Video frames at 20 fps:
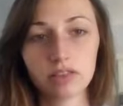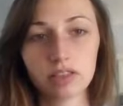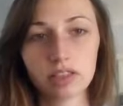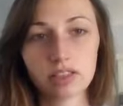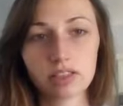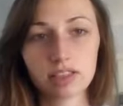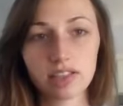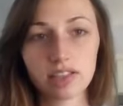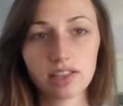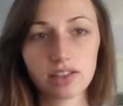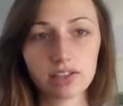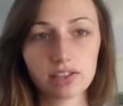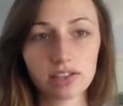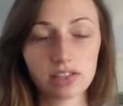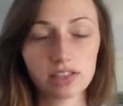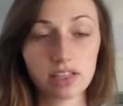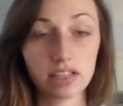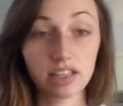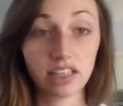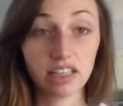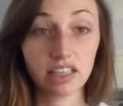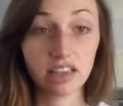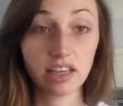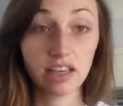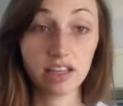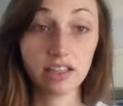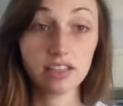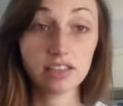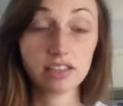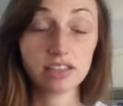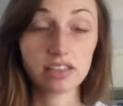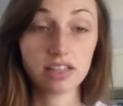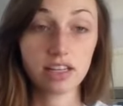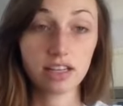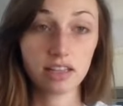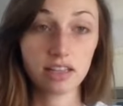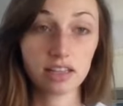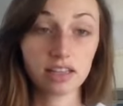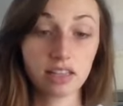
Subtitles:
Their skills is that like they understand